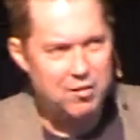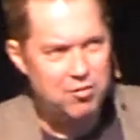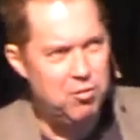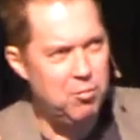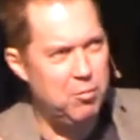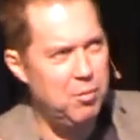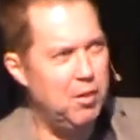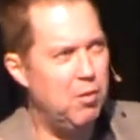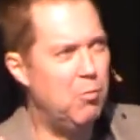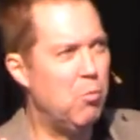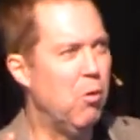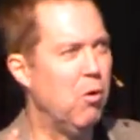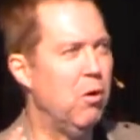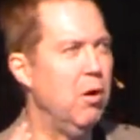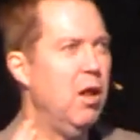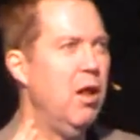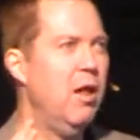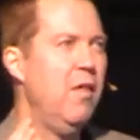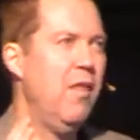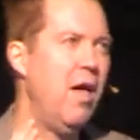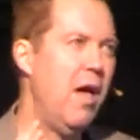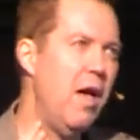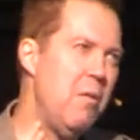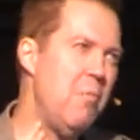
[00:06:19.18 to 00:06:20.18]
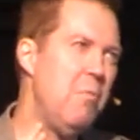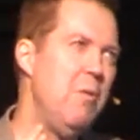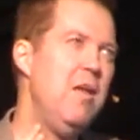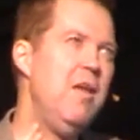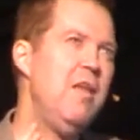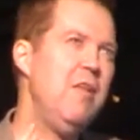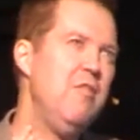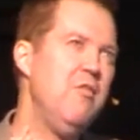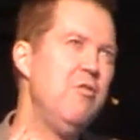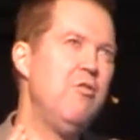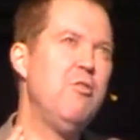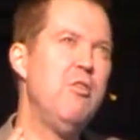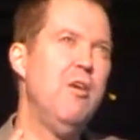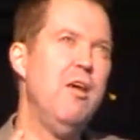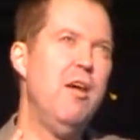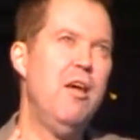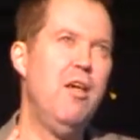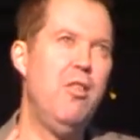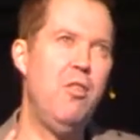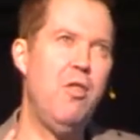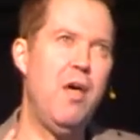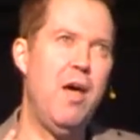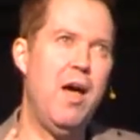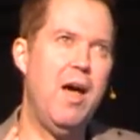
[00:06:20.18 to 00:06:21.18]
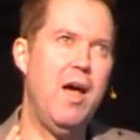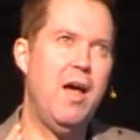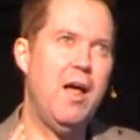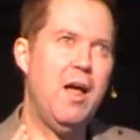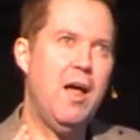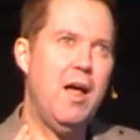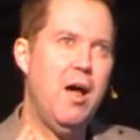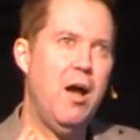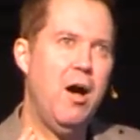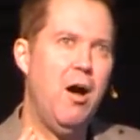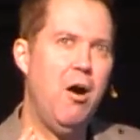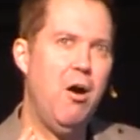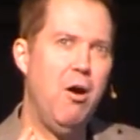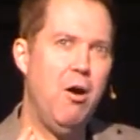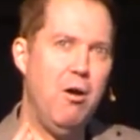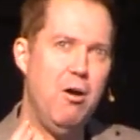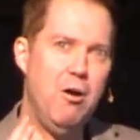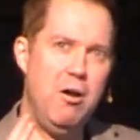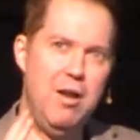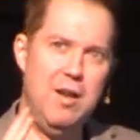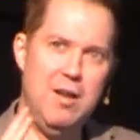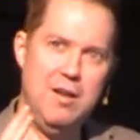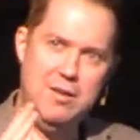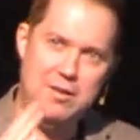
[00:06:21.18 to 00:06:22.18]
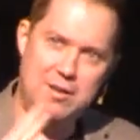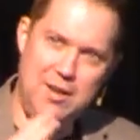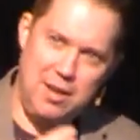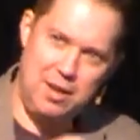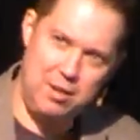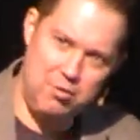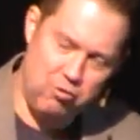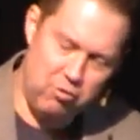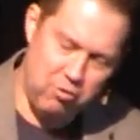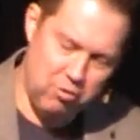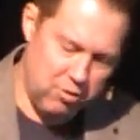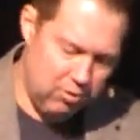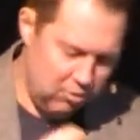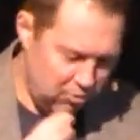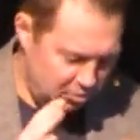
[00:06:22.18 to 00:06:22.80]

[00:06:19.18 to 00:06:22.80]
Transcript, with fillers: that's a big word. That means that our intention,